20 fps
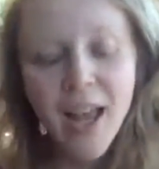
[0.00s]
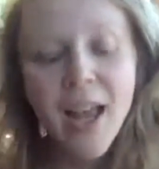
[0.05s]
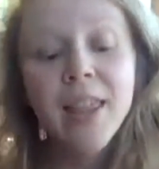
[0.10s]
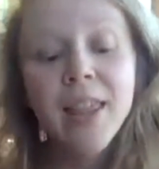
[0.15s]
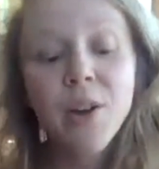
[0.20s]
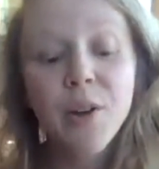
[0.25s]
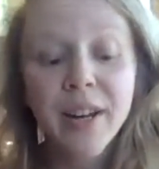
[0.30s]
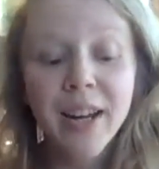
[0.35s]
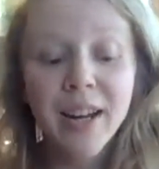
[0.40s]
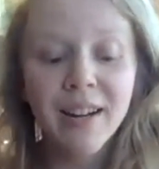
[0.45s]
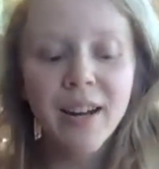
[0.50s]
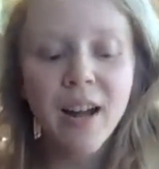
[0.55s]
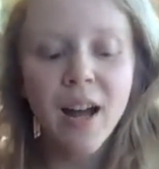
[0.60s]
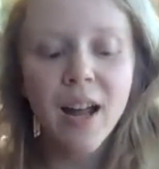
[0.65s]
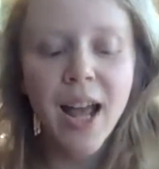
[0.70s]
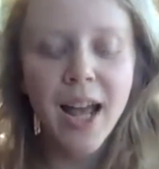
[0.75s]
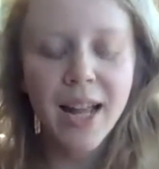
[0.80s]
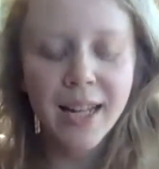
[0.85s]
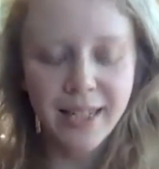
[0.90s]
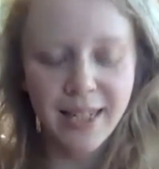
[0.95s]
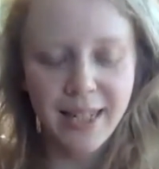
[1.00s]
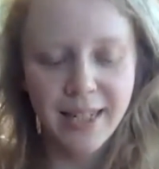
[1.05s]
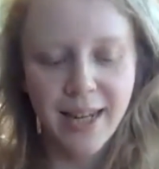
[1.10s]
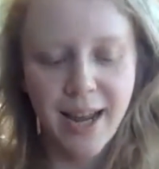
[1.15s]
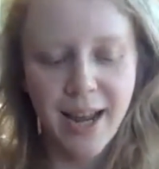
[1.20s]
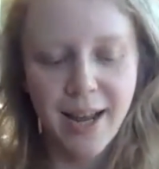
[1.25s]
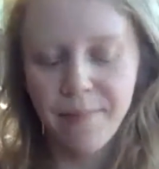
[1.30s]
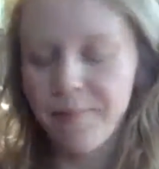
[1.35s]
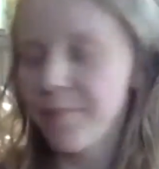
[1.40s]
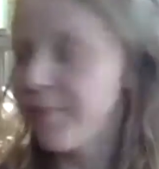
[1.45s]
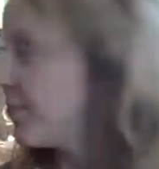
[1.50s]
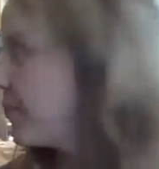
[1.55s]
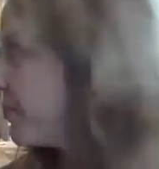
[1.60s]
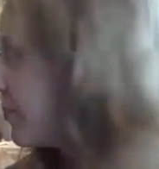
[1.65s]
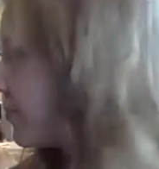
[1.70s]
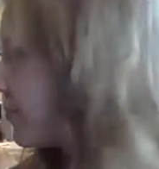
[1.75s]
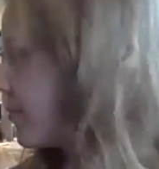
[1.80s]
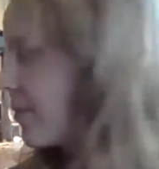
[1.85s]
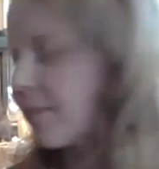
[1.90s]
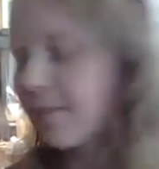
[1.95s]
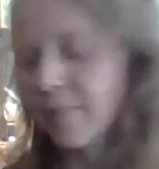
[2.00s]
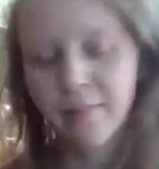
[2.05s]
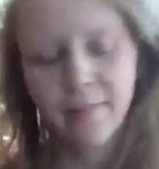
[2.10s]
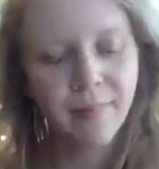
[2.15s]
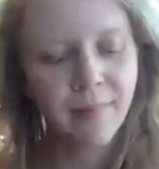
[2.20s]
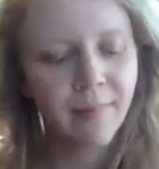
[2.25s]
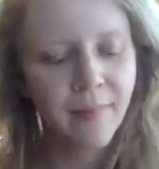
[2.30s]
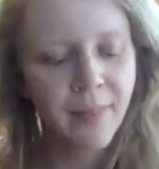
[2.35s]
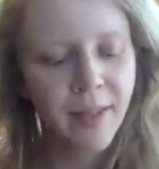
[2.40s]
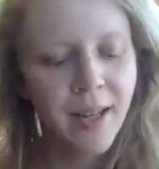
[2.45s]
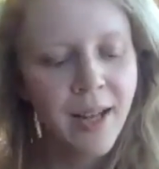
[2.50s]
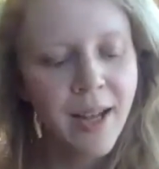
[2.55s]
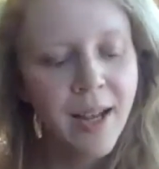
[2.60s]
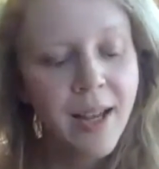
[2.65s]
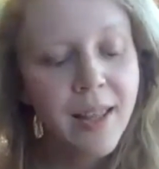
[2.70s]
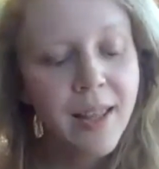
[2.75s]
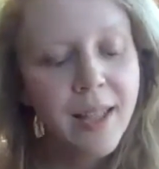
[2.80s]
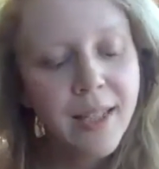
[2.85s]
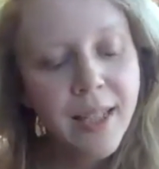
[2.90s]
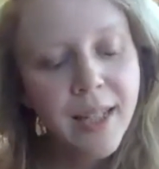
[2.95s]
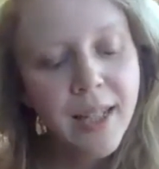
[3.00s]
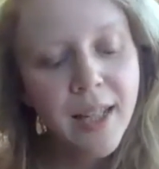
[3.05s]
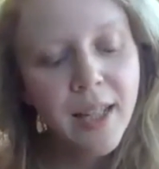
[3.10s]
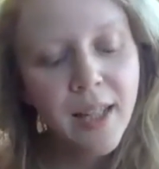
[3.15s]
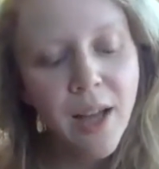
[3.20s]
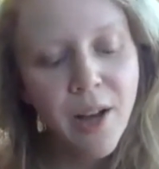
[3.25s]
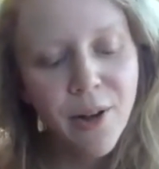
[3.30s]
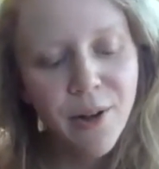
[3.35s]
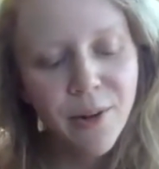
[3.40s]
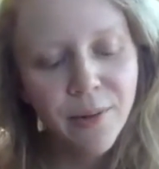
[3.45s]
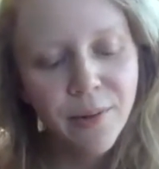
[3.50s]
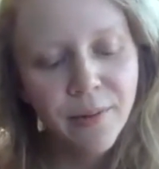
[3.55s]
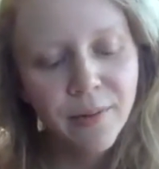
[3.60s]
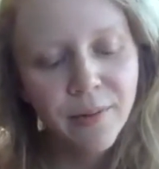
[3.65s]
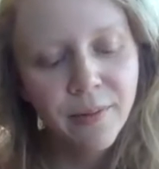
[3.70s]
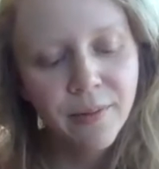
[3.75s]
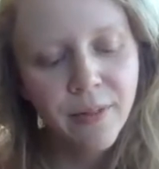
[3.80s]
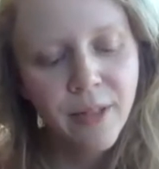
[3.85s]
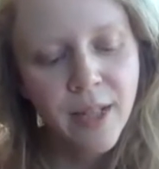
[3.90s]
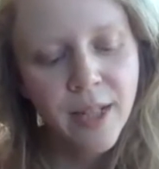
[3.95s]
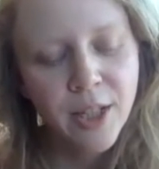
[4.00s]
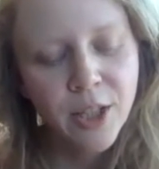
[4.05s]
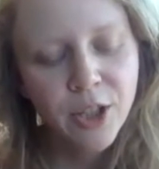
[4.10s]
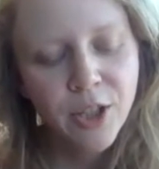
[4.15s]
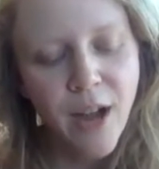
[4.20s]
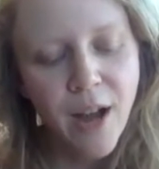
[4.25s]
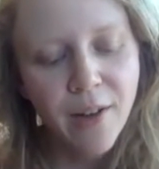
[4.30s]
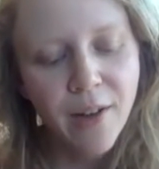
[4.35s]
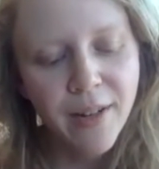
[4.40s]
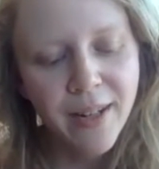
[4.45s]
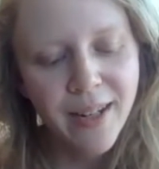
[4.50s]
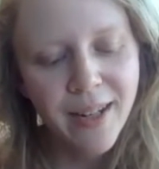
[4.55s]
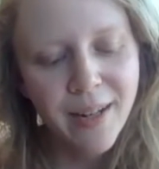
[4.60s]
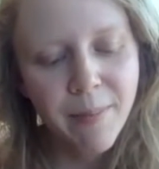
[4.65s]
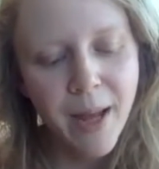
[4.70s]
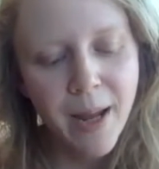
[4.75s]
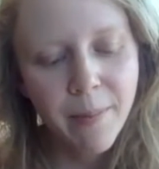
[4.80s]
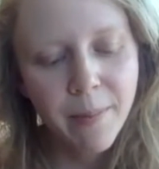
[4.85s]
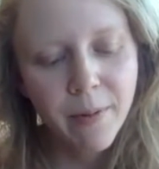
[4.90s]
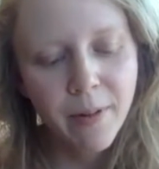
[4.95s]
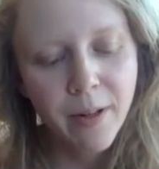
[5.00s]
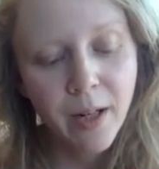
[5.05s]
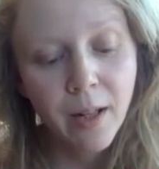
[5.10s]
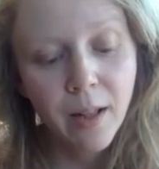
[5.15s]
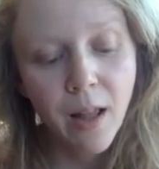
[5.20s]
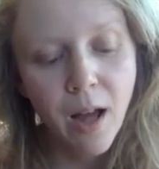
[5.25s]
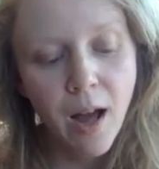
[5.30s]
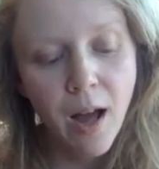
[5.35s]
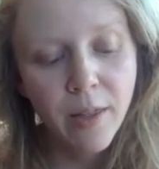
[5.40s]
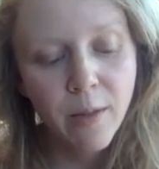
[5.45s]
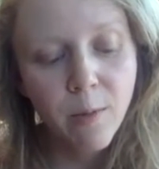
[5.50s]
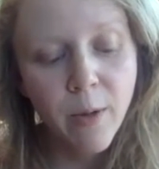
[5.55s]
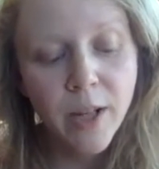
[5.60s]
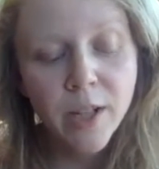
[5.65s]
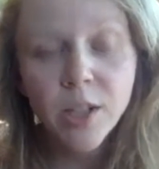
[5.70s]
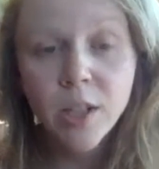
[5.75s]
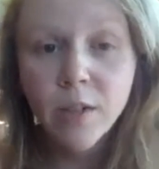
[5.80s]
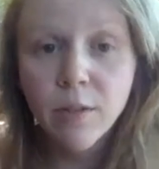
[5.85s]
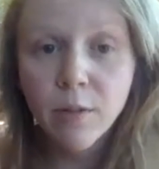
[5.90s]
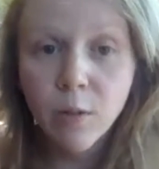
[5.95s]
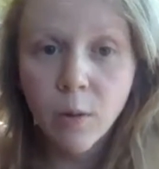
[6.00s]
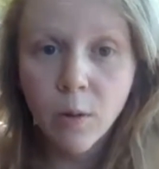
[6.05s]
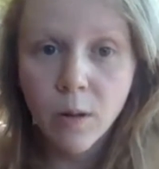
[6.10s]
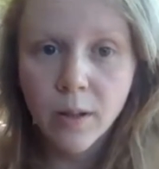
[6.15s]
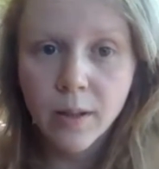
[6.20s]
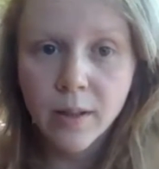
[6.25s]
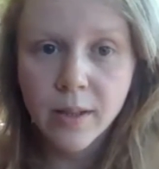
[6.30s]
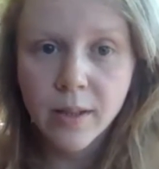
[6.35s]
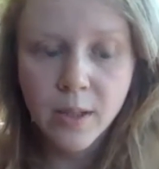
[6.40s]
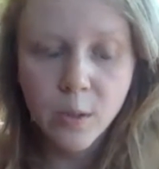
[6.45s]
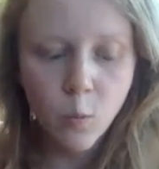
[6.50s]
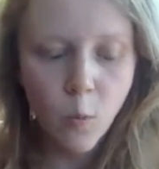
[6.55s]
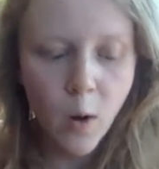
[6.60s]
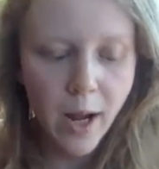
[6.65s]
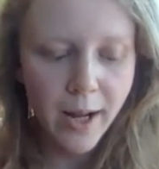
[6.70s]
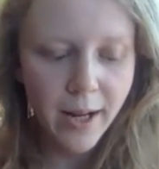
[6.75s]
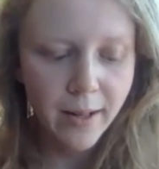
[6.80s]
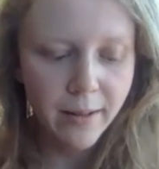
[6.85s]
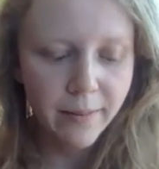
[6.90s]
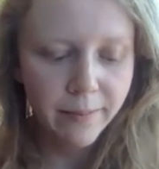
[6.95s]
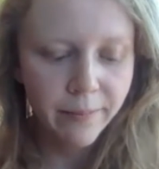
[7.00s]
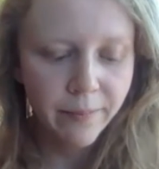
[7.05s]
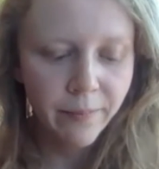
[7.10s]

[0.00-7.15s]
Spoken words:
The Oneronaut at tea time. The tea alone, shrouded in papery cloth, which, of course, is white.